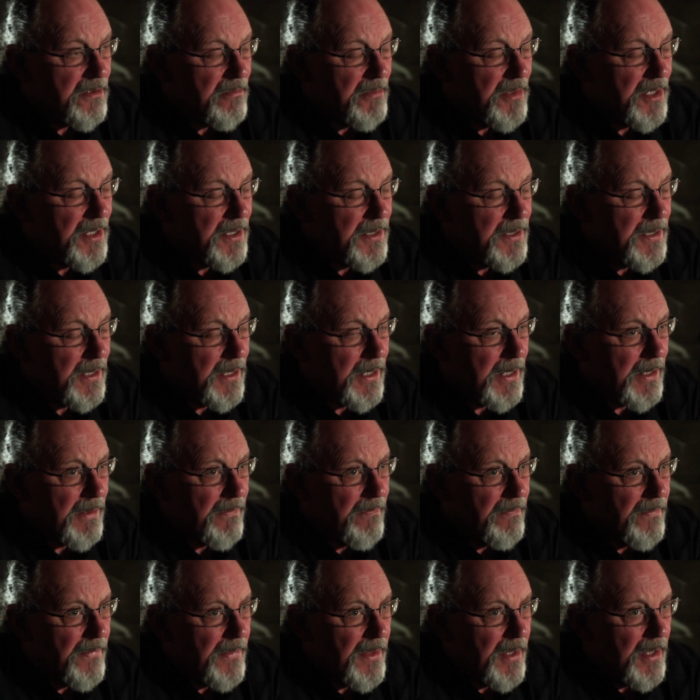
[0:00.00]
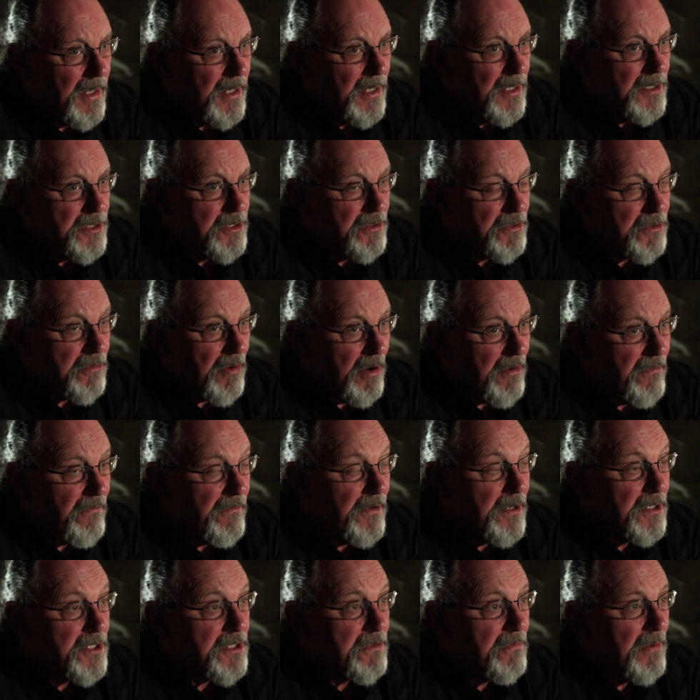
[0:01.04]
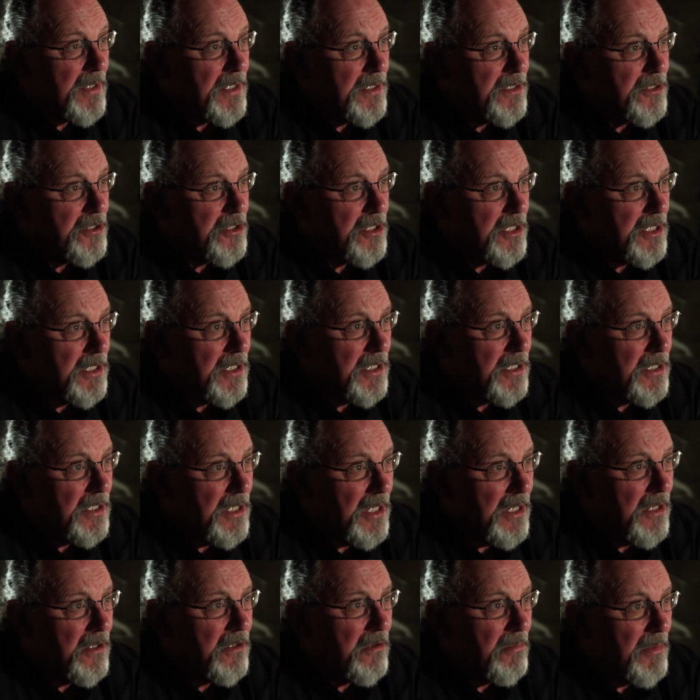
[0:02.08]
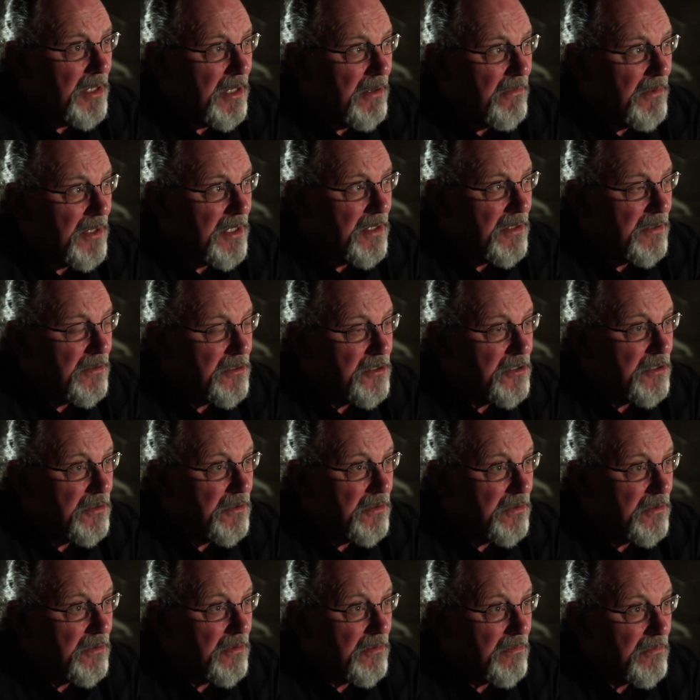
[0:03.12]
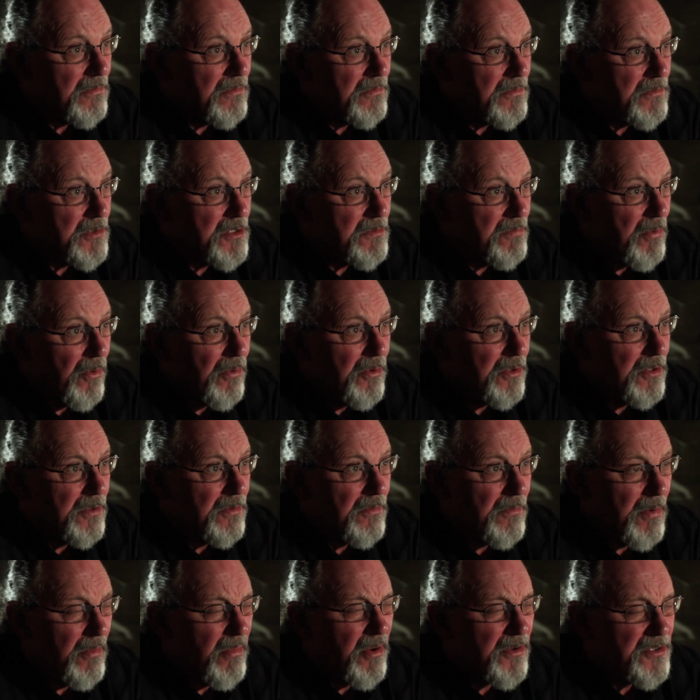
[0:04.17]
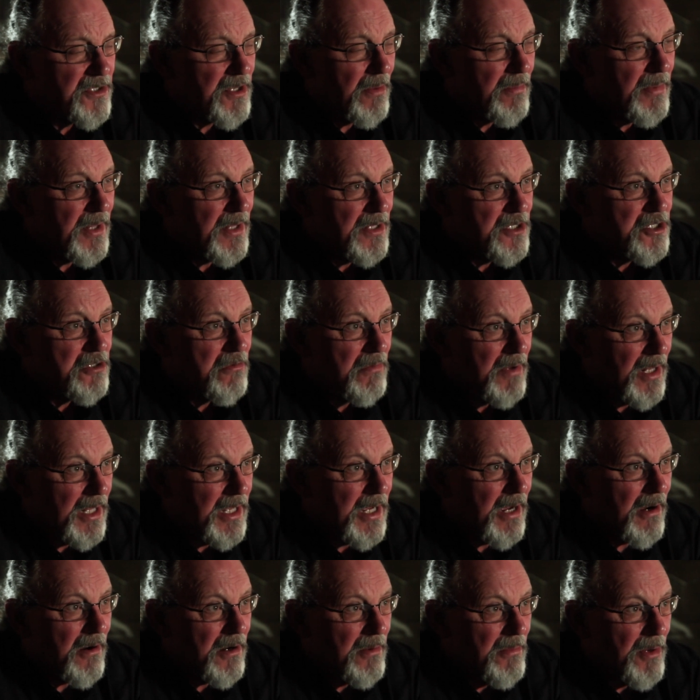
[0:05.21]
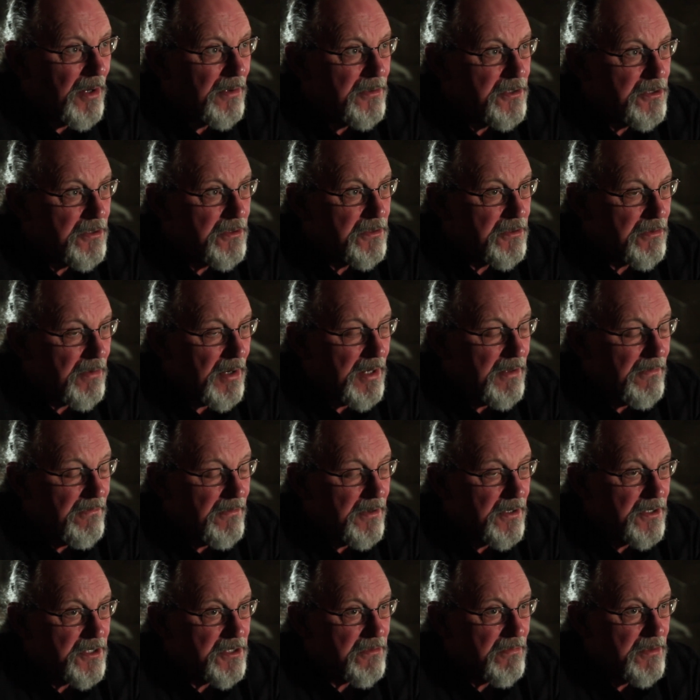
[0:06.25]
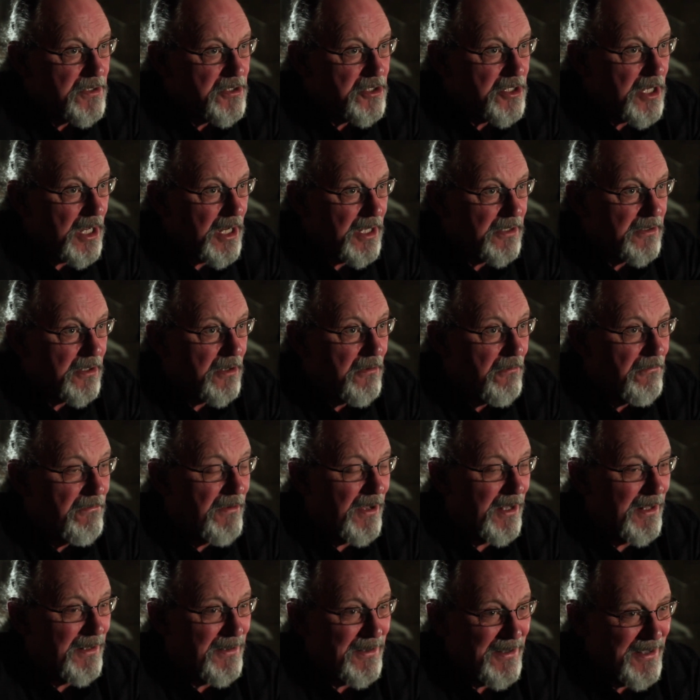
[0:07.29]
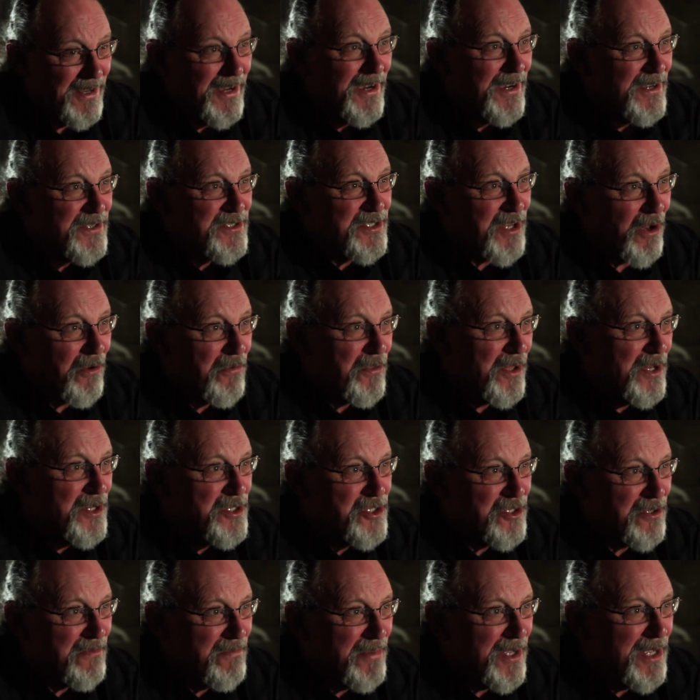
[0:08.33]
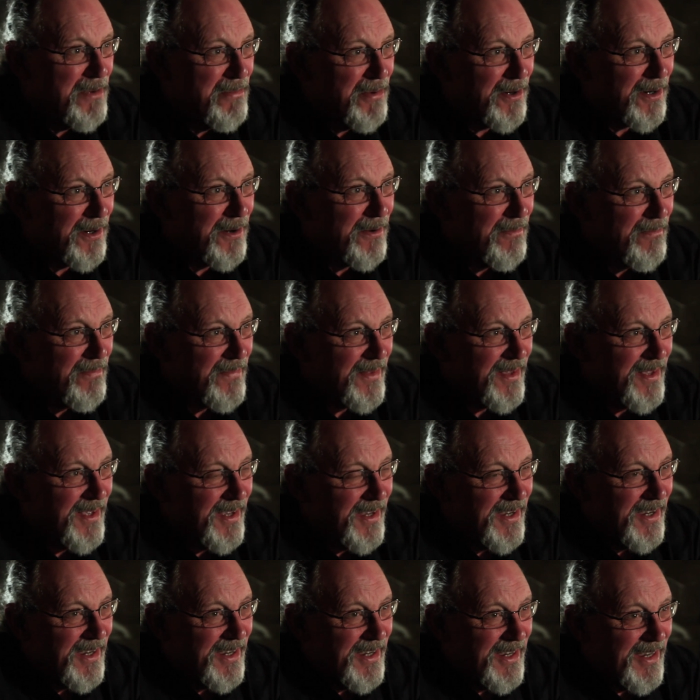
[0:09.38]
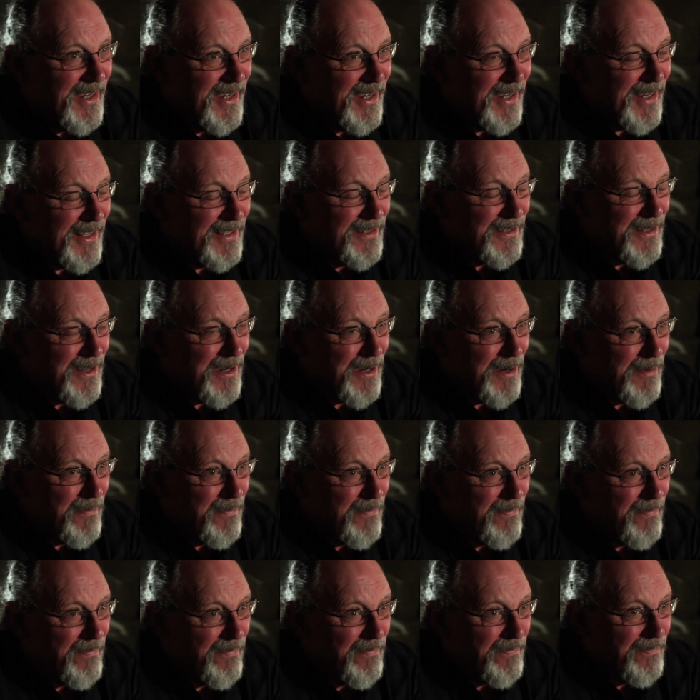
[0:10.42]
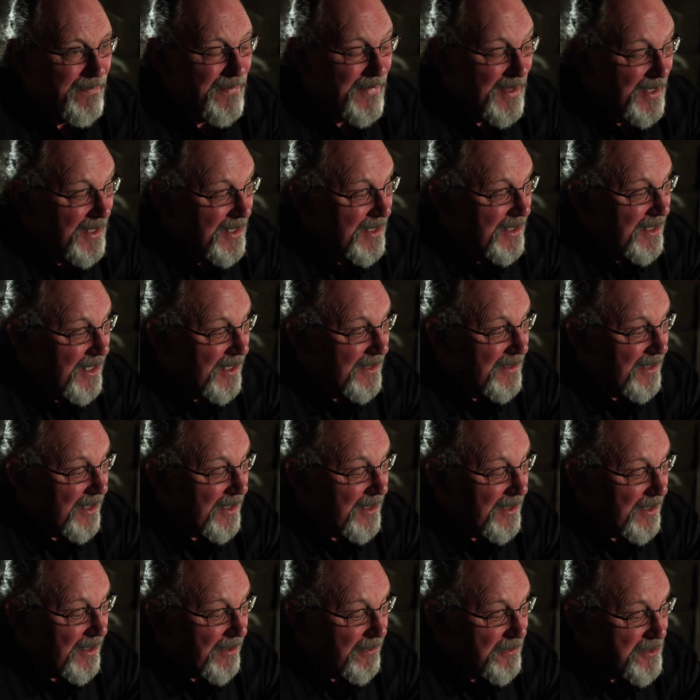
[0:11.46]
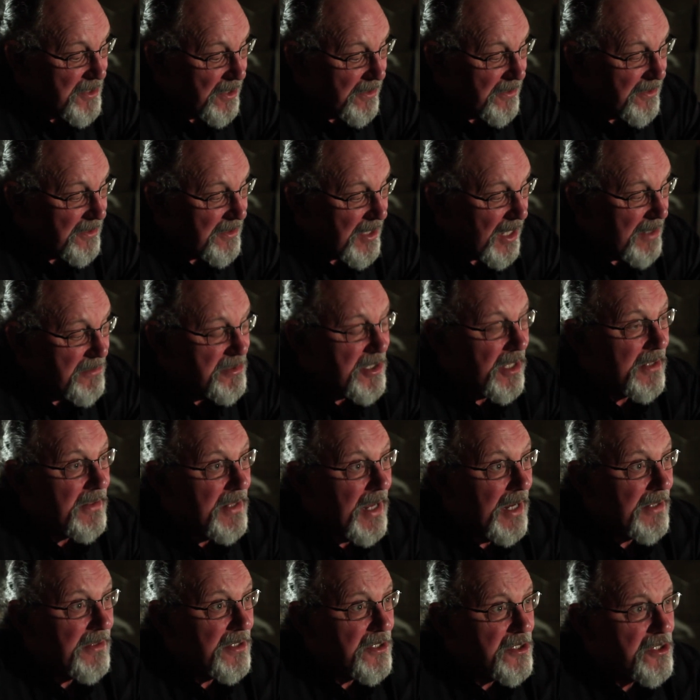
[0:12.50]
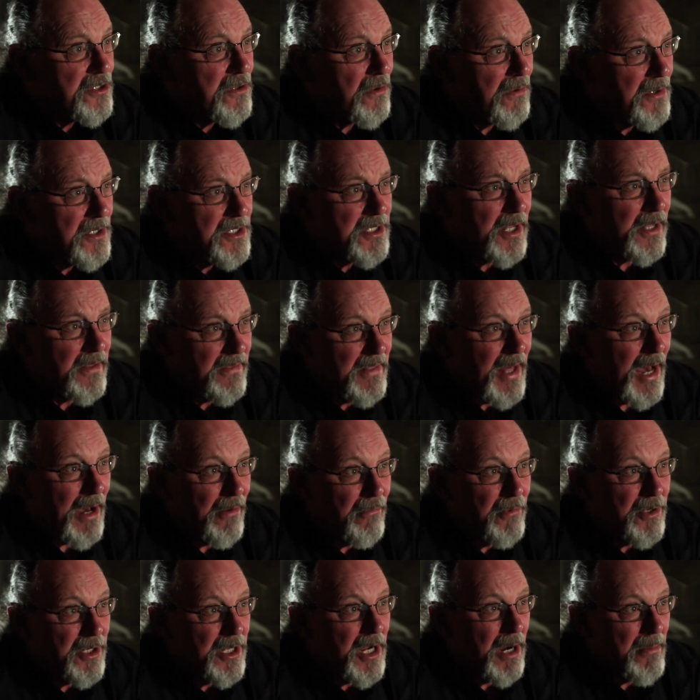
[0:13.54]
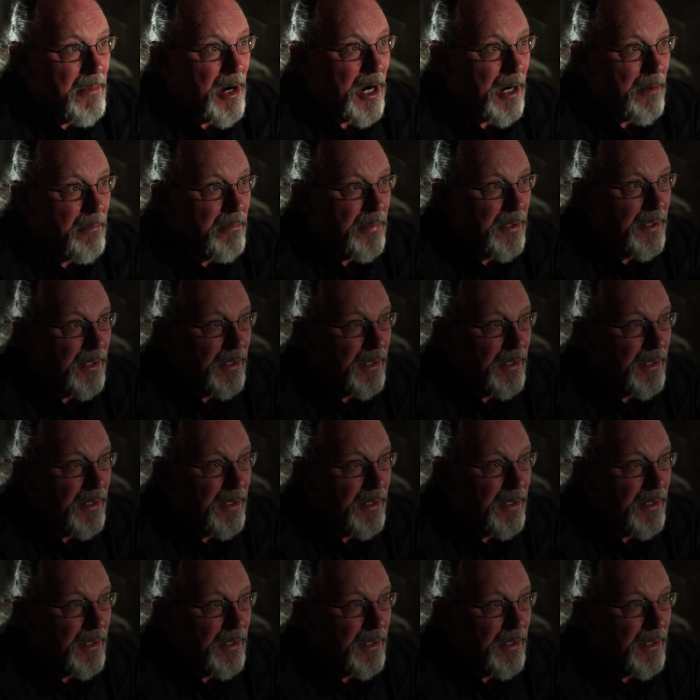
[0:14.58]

But uh, she was quite fierce when she needed to be, when she spoke about something that she really cared about, and she was quite fierce when she had to defend South Asian people. And uh, and it was at times like that that stories like that would come up.